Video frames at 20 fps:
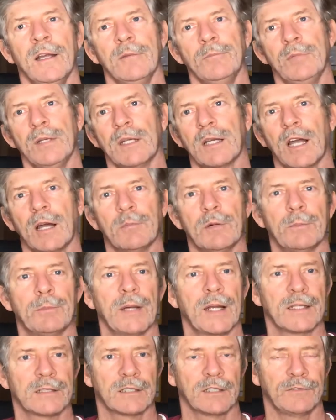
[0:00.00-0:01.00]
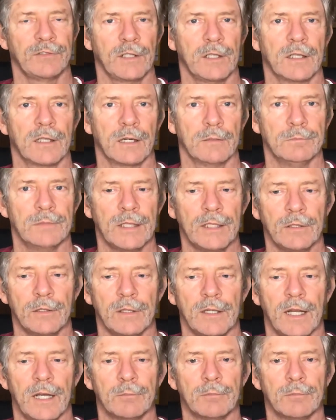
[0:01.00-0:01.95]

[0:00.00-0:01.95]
become a passive income millionaire,